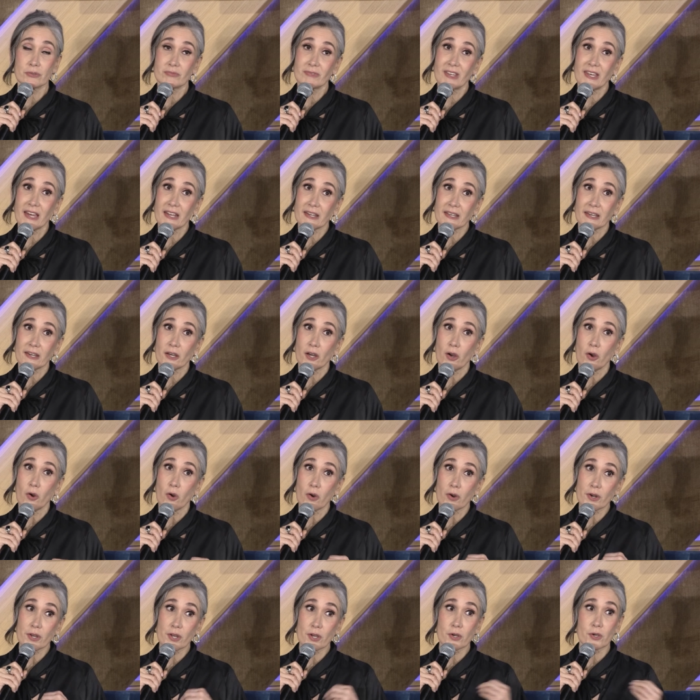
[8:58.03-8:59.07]
getting
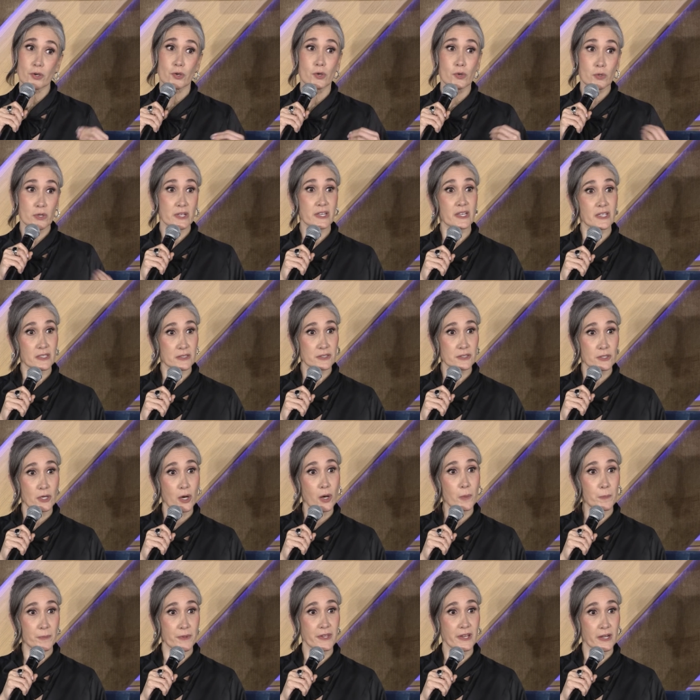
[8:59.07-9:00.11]
Oreo cookies
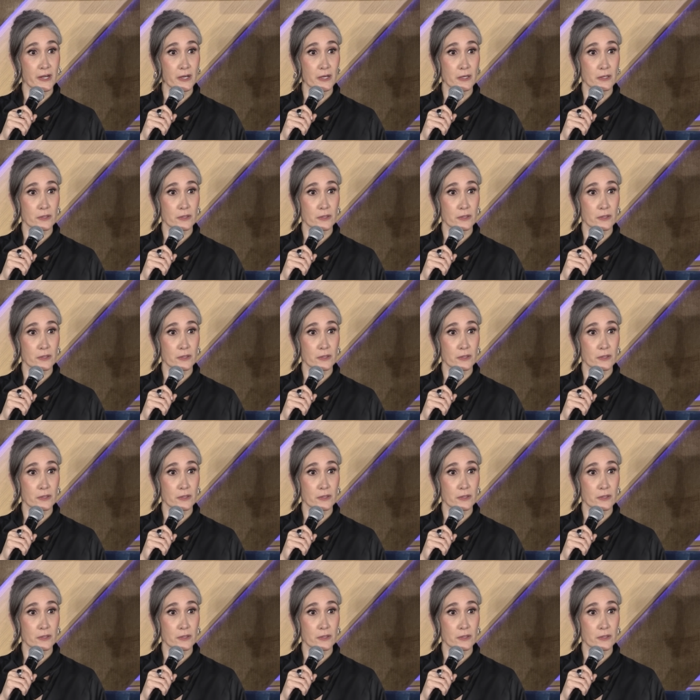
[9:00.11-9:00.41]
up there